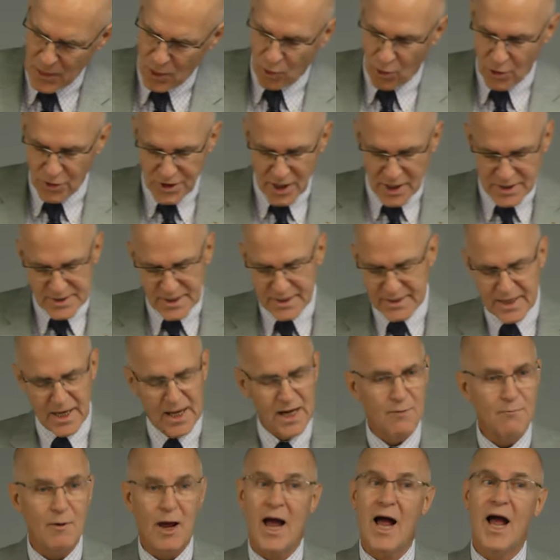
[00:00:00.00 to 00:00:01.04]
Or does he
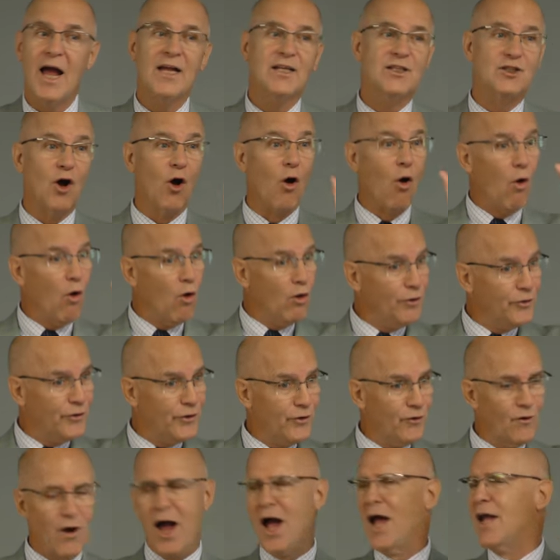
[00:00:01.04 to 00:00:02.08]
tell him, I told
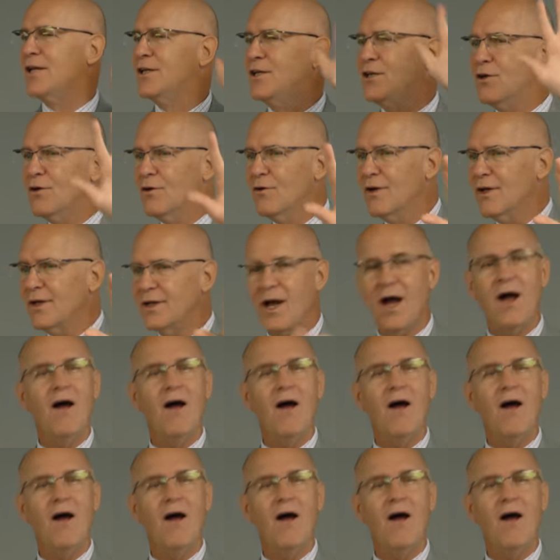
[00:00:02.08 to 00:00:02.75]
you, I knew it,